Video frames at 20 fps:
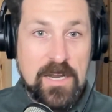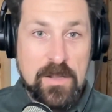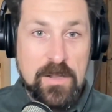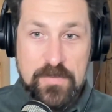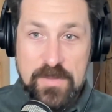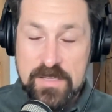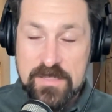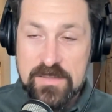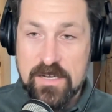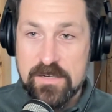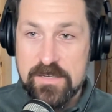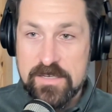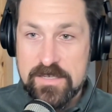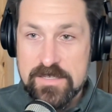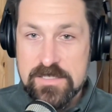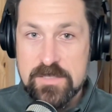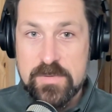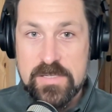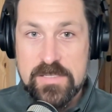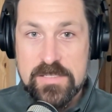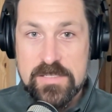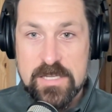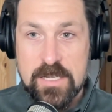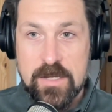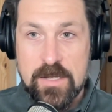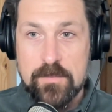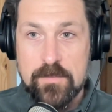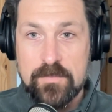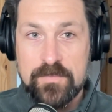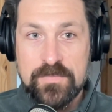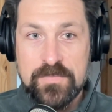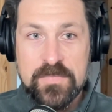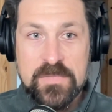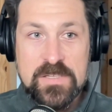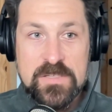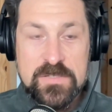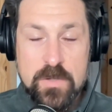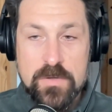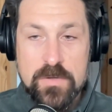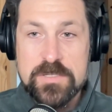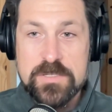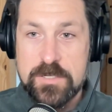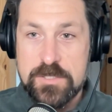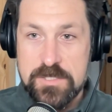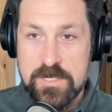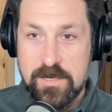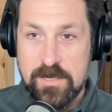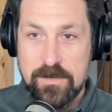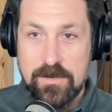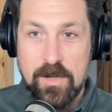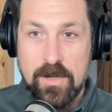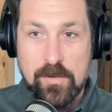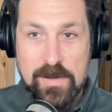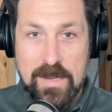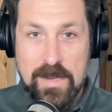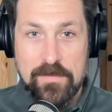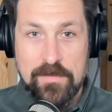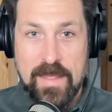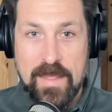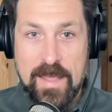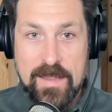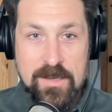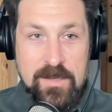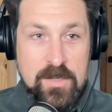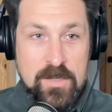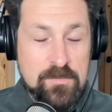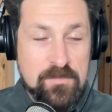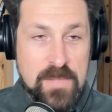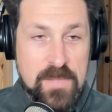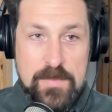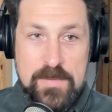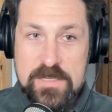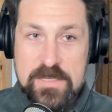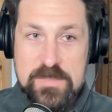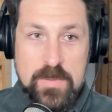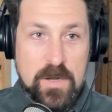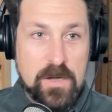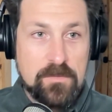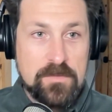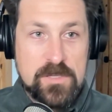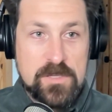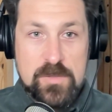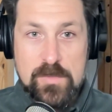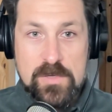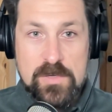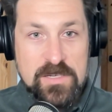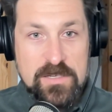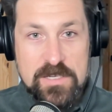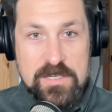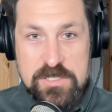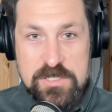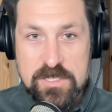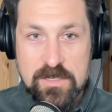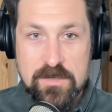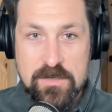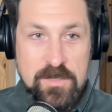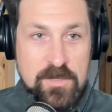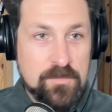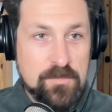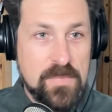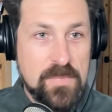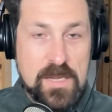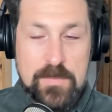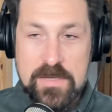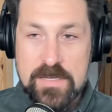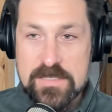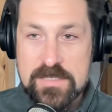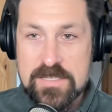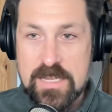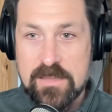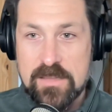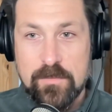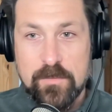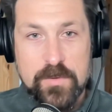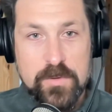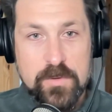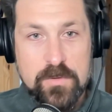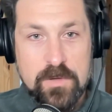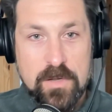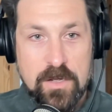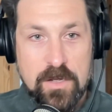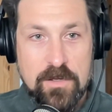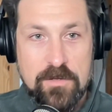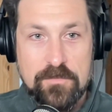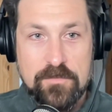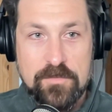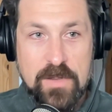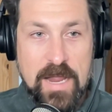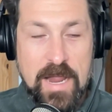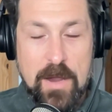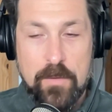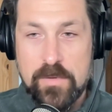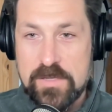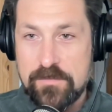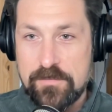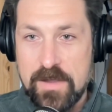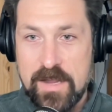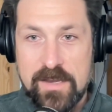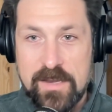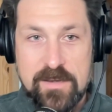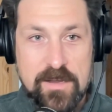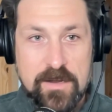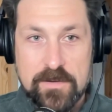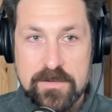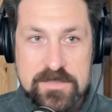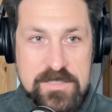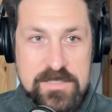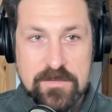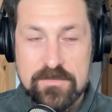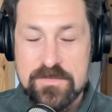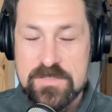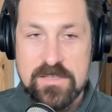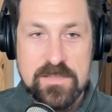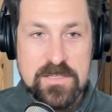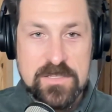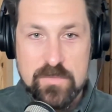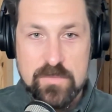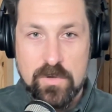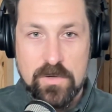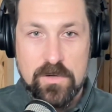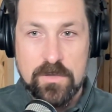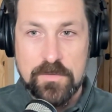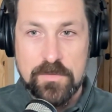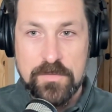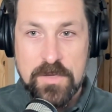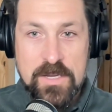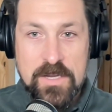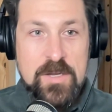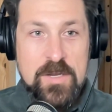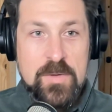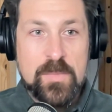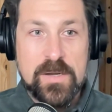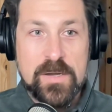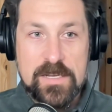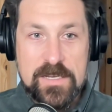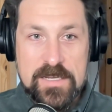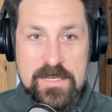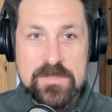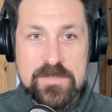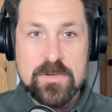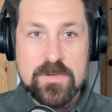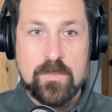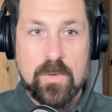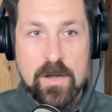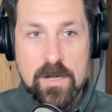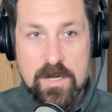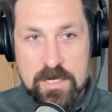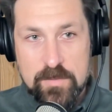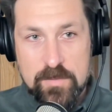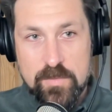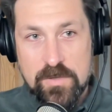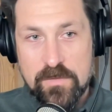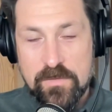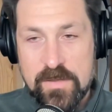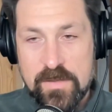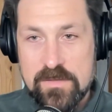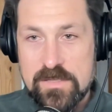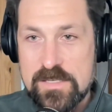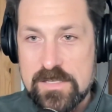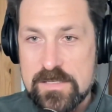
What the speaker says: And I think there needs to be some soul searching around that. Maybe it's part of the human condition. Maybe it's at the root of how we find narratives in this world. But it is remarkable that